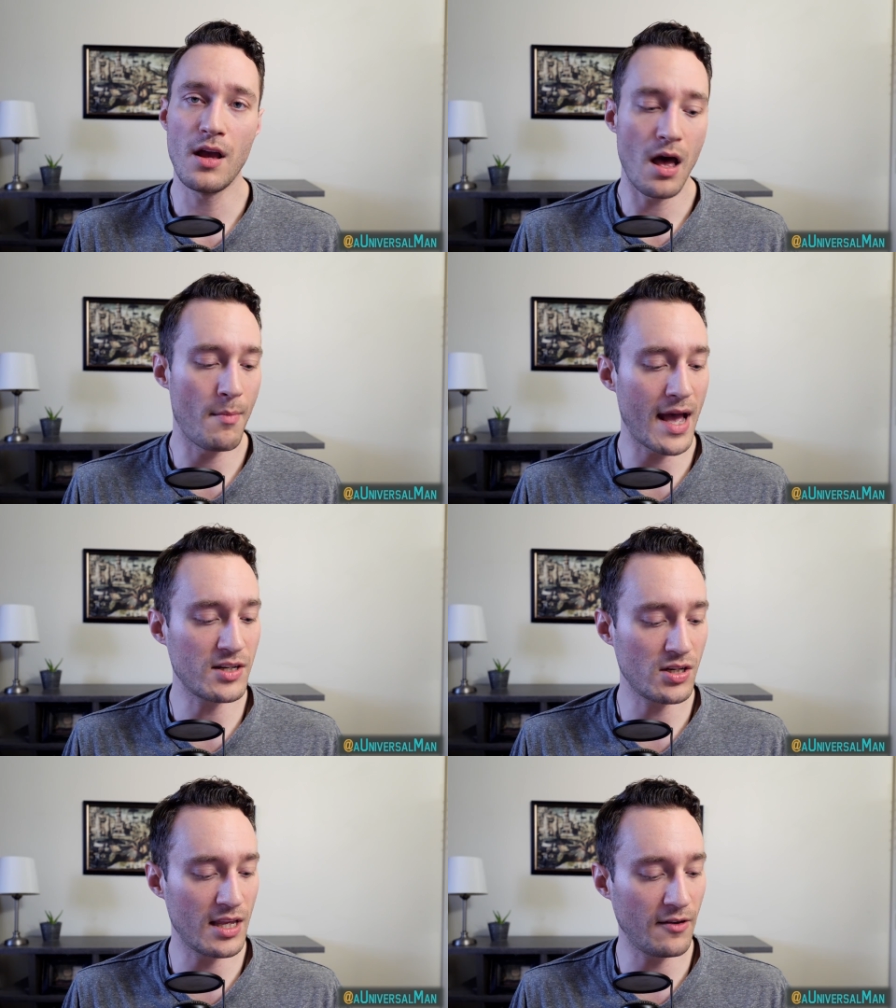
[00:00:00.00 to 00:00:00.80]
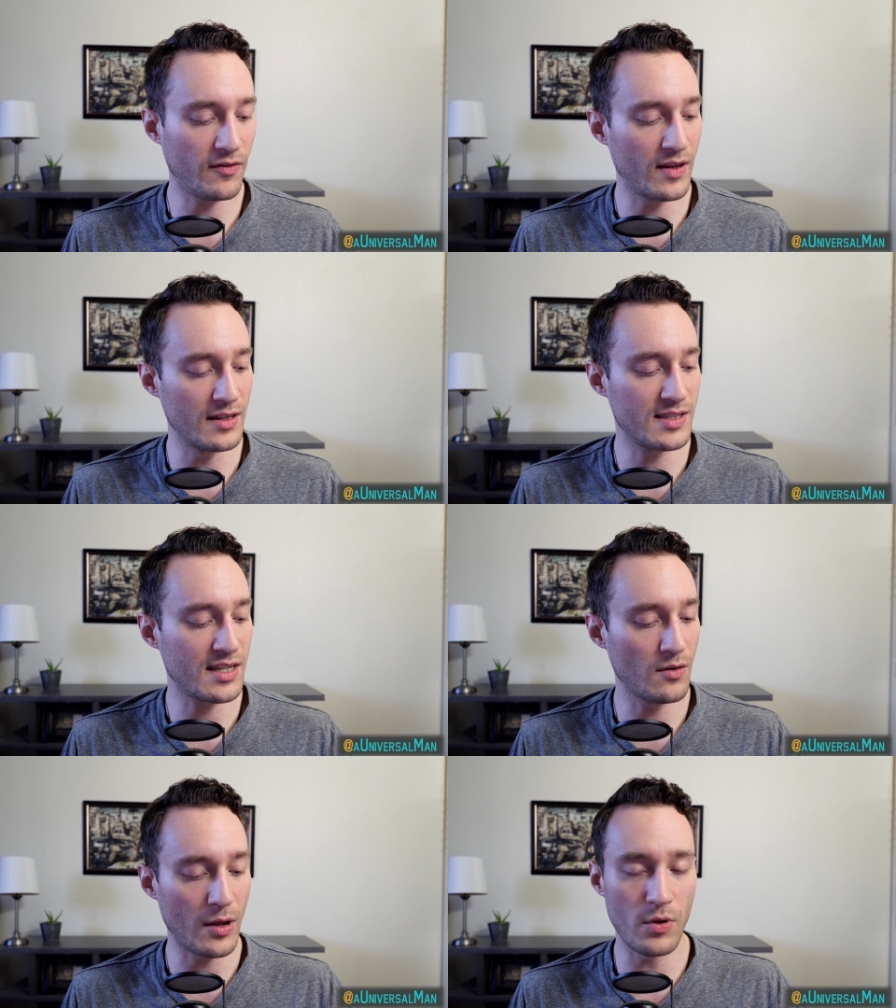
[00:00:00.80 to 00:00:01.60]
Imagine if it's
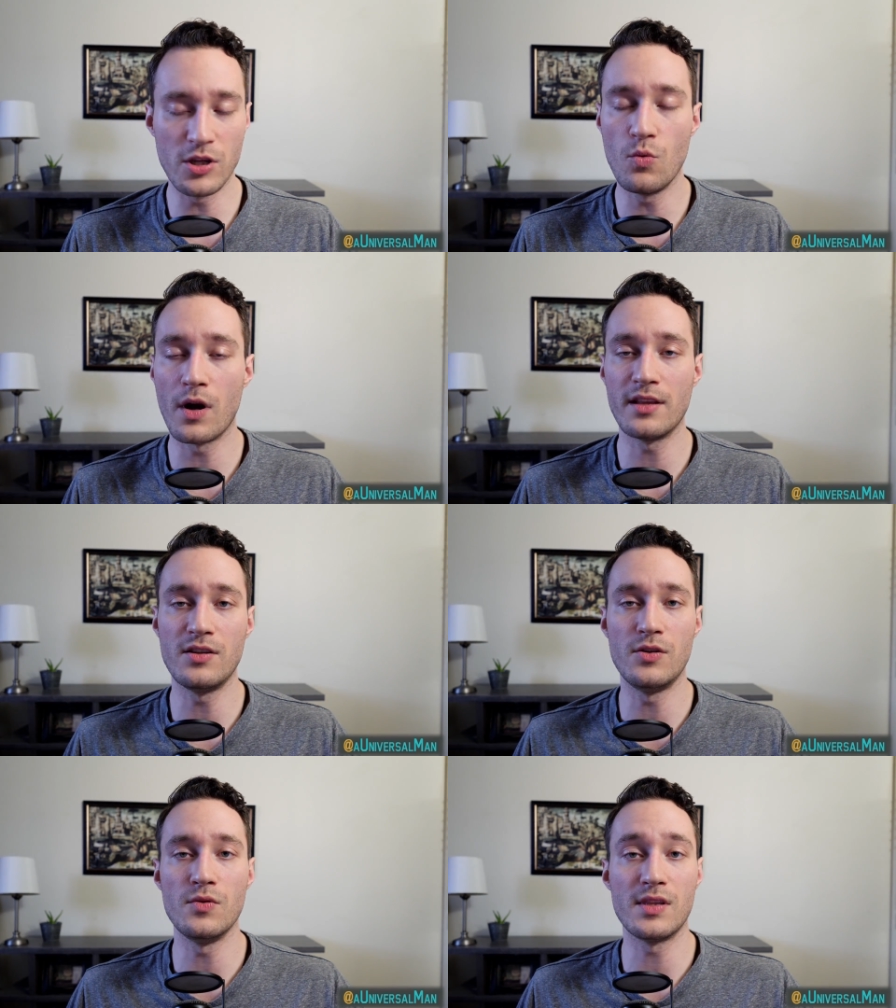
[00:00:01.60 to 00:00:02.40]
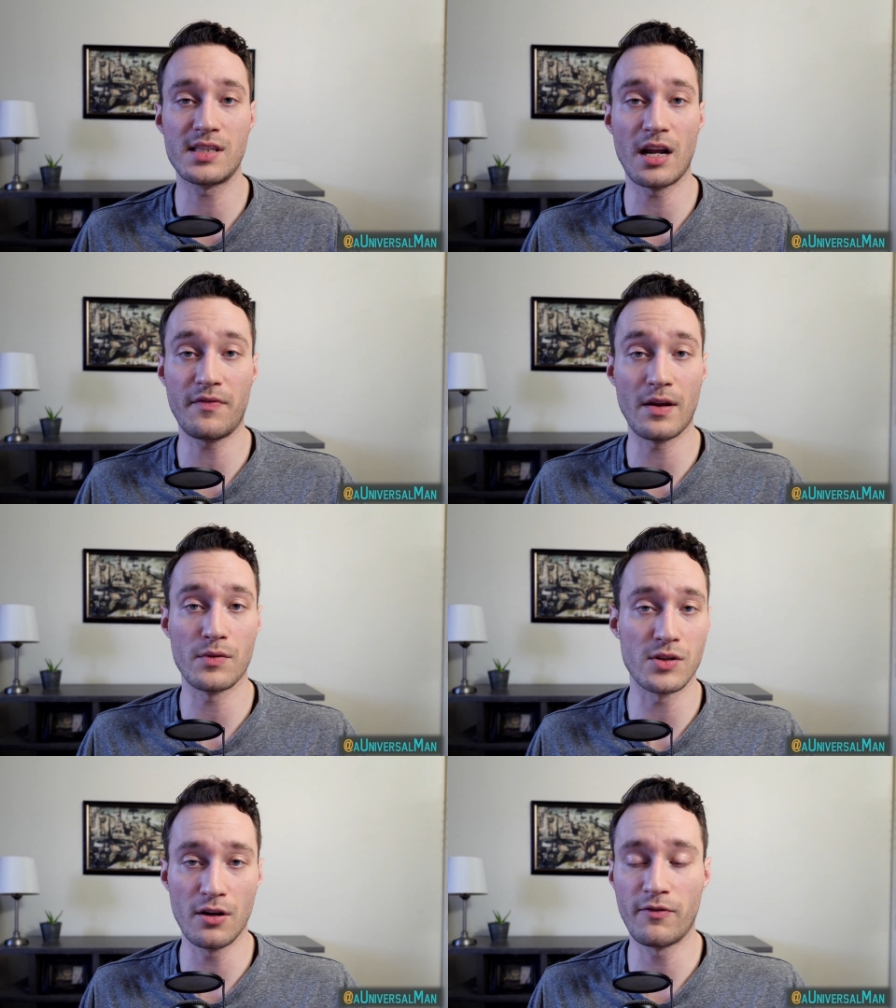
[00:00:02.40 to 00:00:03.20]
like when you wanted to do the stuff that
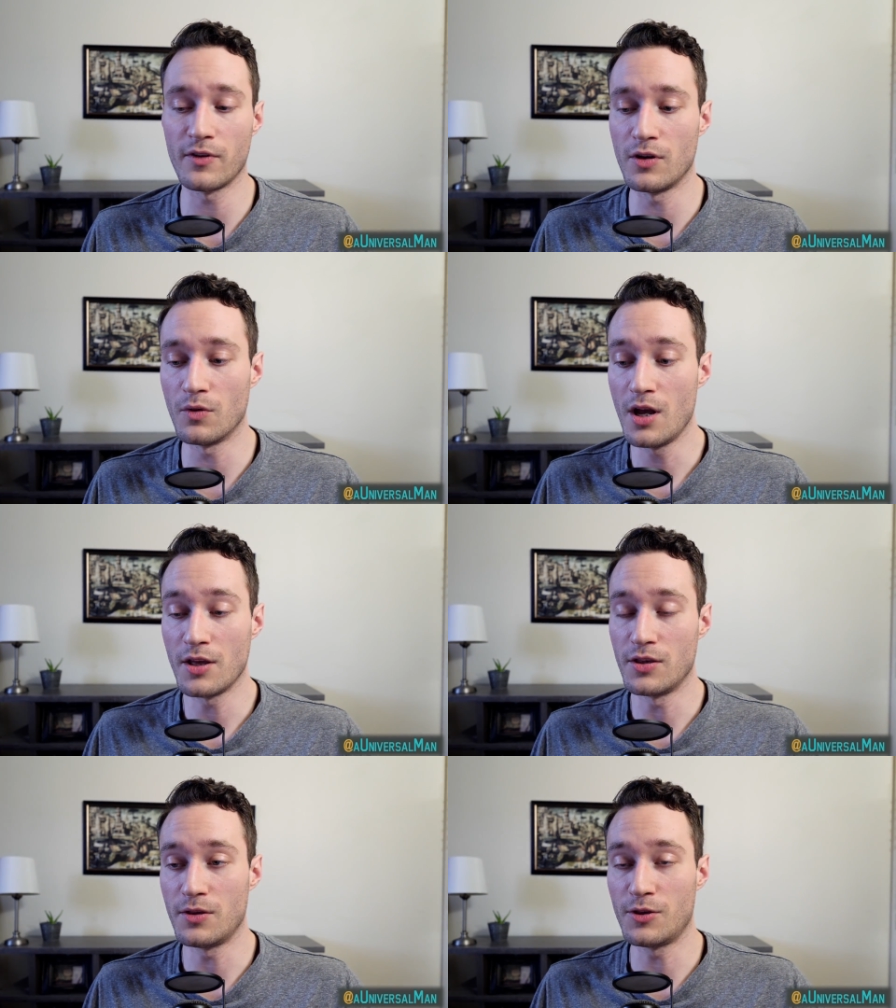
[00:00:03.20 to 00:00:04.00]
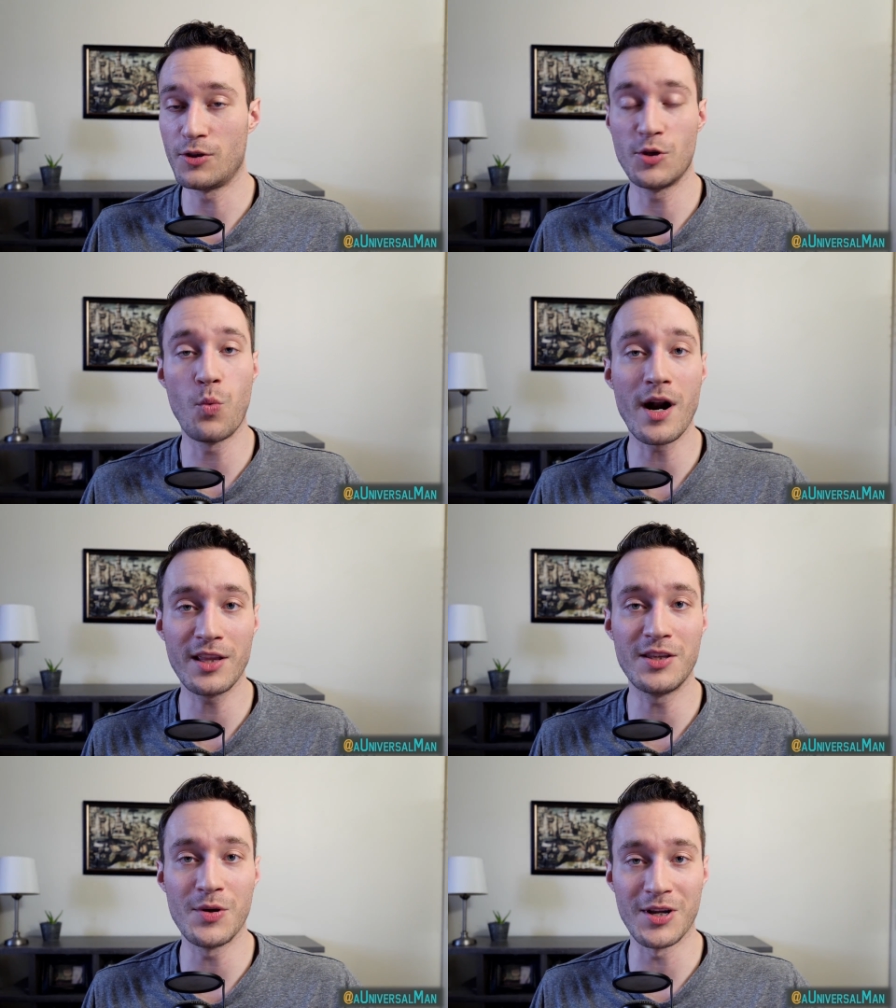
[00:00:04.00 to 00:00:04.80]
was good for you, you wanted to
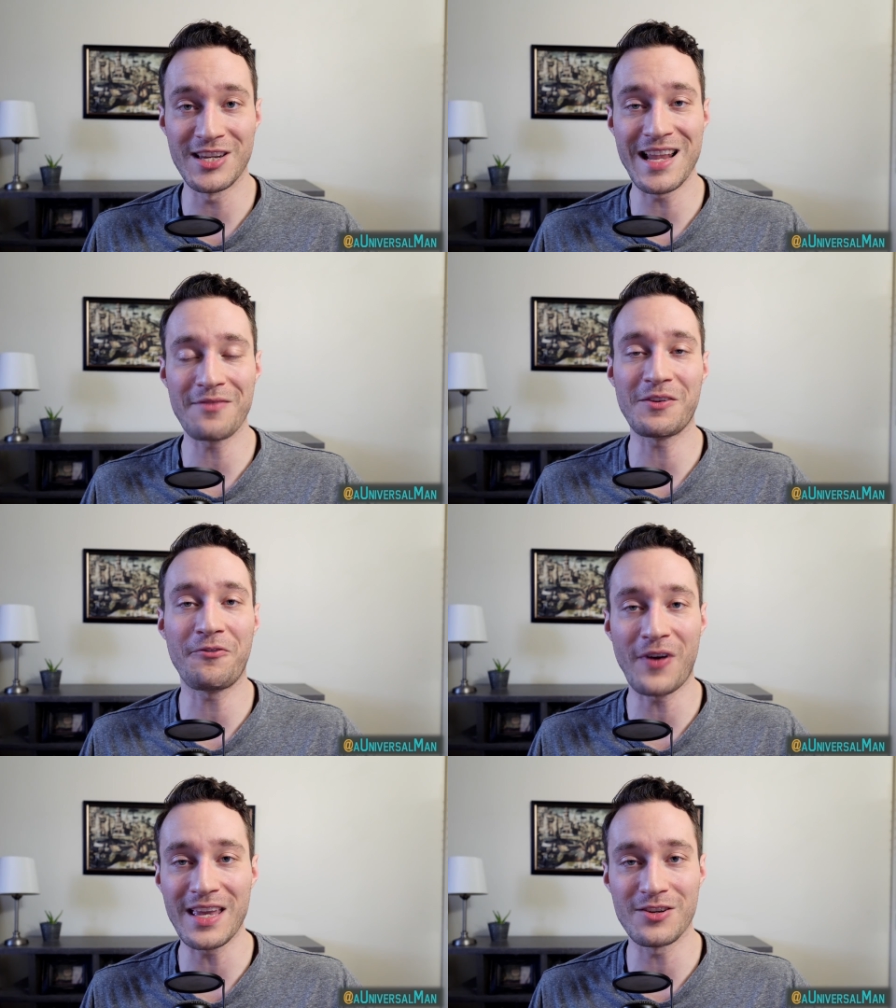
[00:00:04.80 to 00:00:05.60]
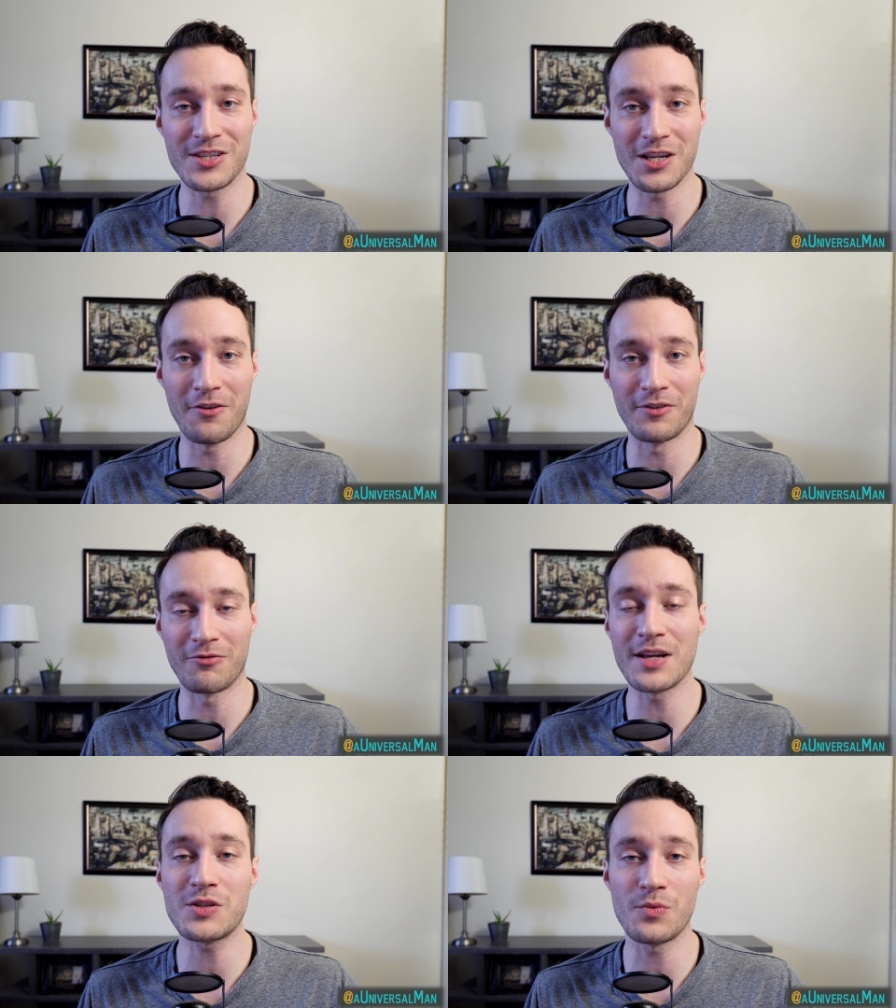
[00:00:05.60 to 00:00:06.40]
do it and you didn't have to fight yourself and
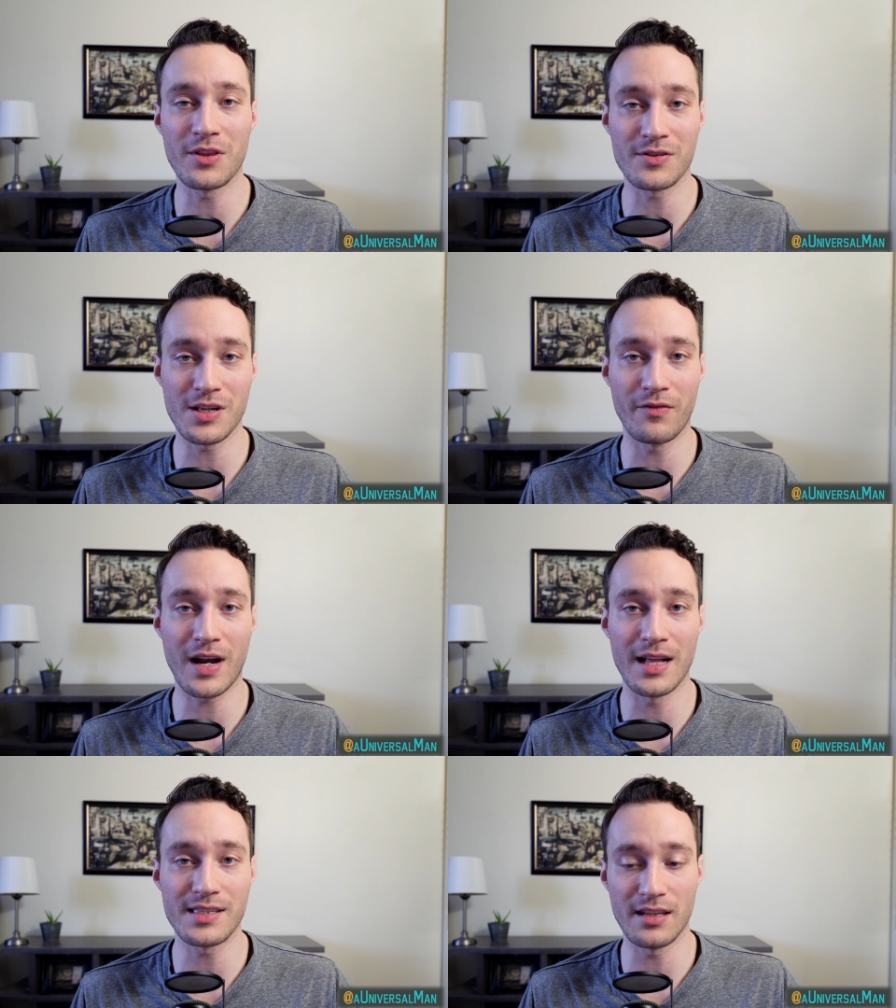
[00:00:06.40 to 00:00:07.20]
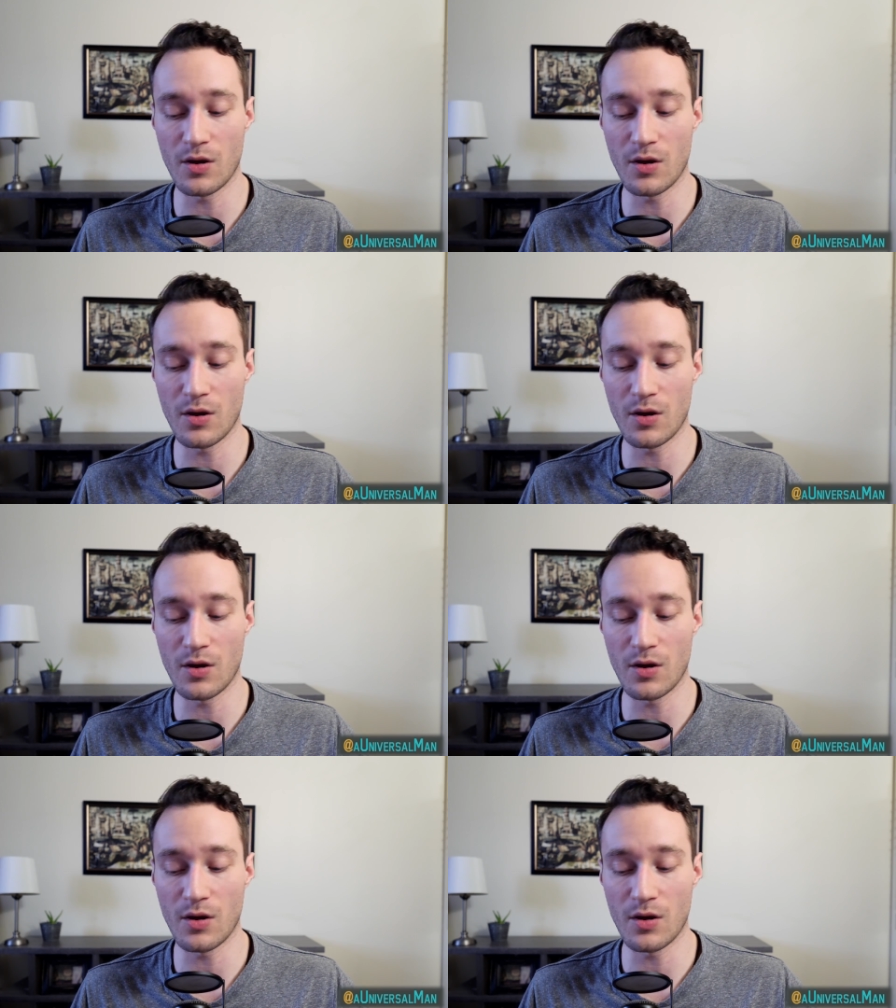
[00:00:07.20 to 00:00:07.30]
wrestle with yourself constantly.